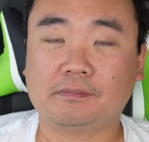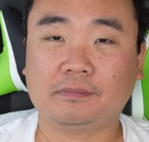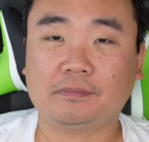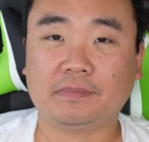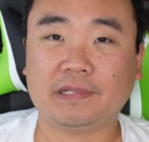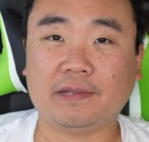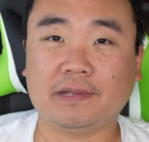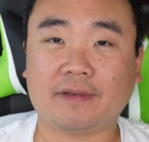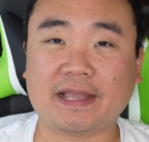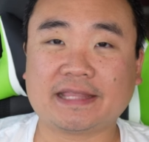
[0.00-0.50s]

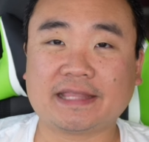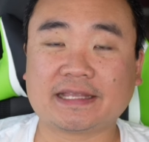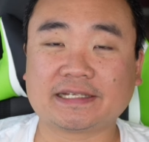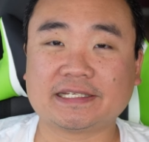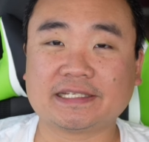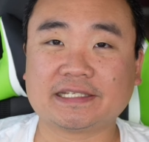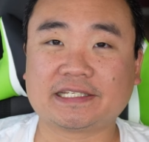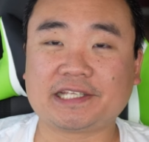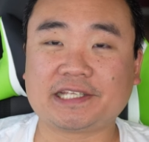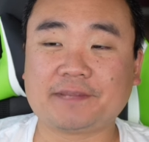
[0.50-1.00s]
you know, it
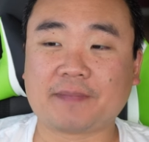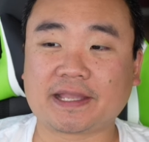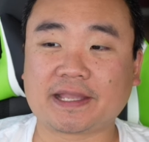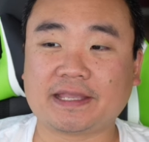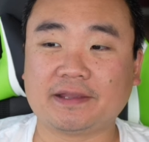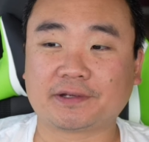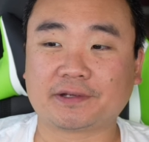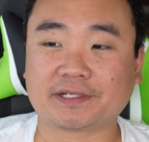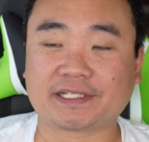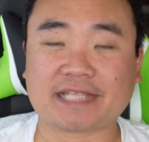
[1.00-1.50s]
doesn't seem like
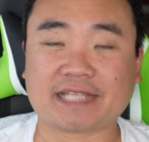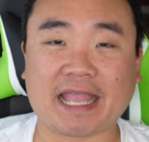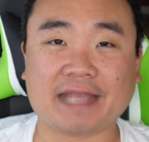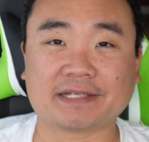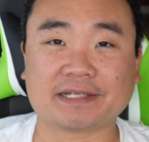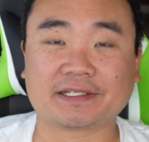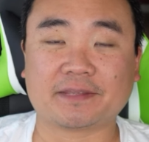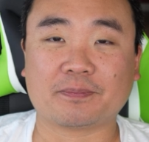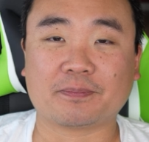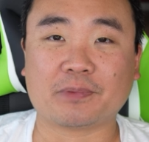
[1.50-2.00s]
he
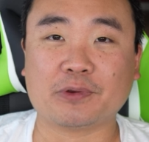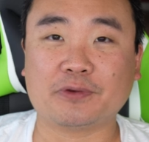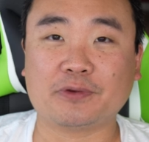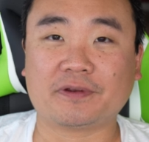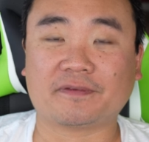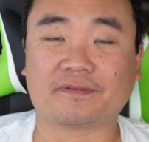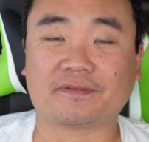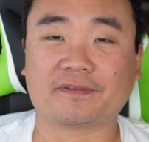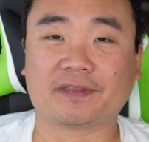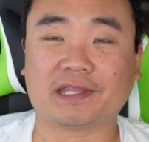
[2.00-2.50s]
understands the
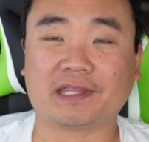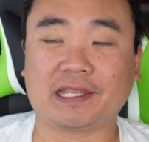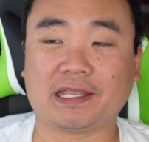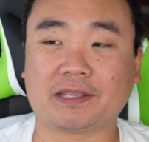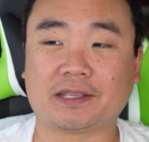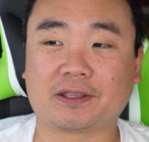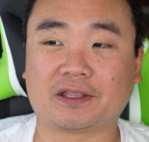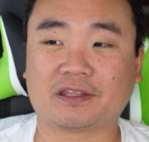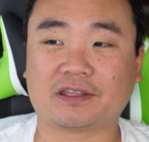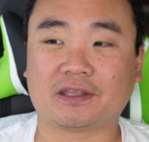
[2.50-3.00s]
mood of
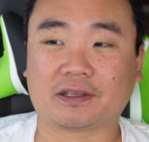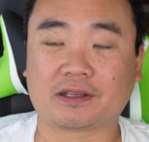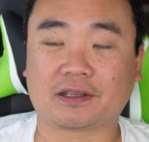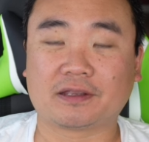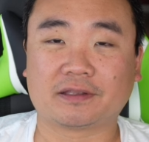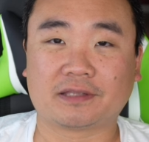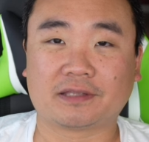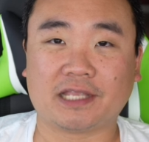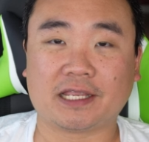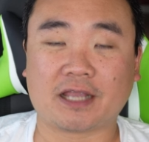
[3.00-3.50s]
the, the,
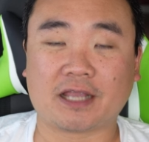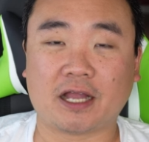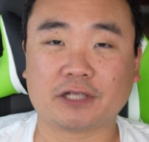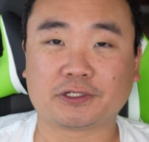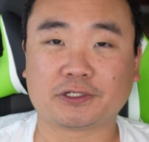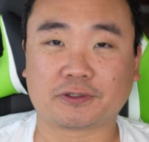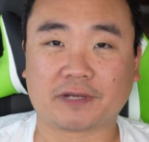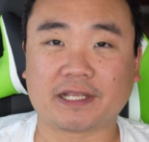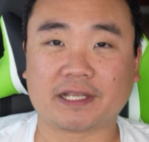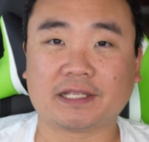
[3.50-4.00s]
the
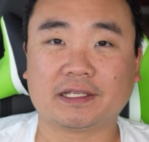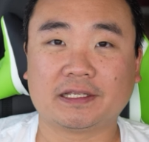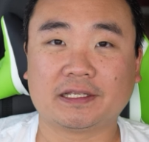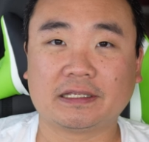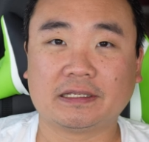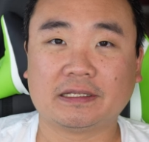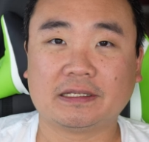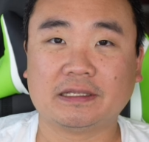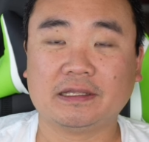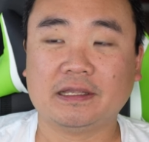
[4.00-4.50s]
country.
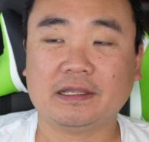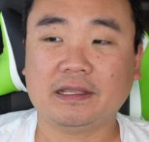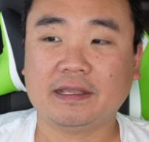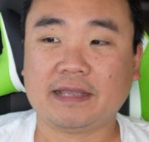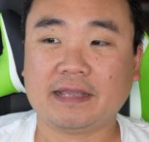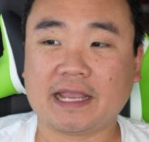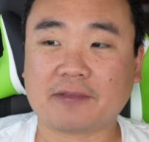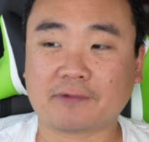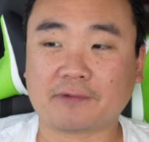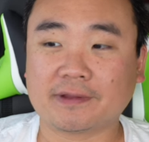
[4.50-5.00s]

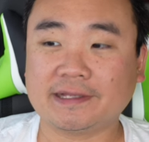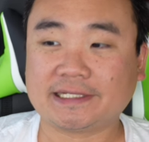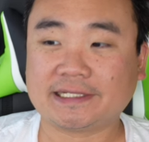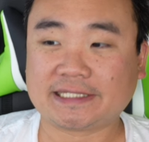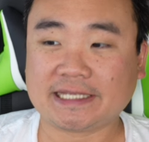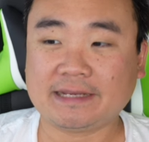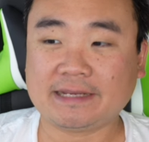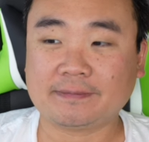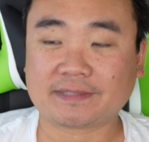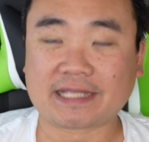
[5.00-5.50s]
It really
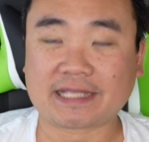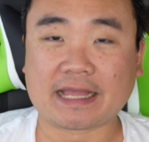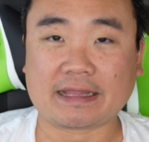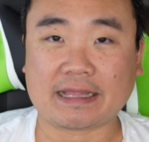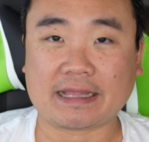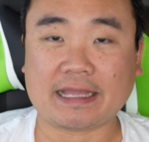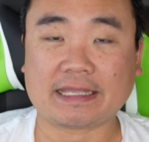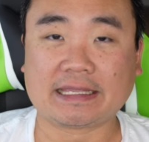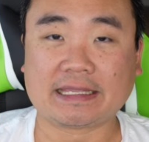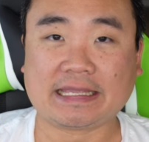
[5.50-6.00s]
seems that
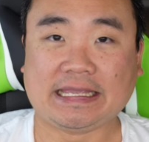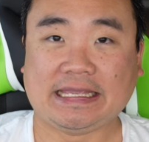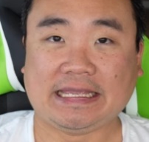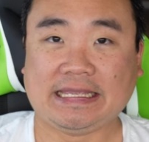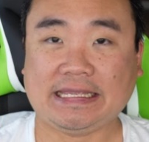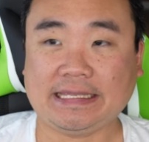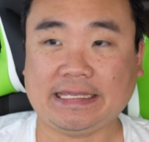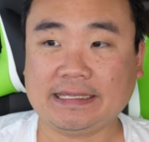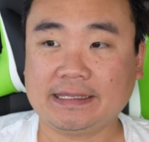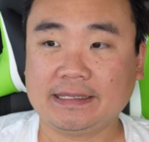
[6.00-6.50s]
like
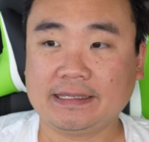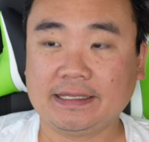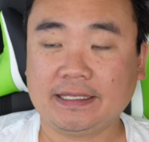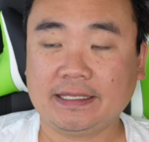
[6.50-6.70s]
he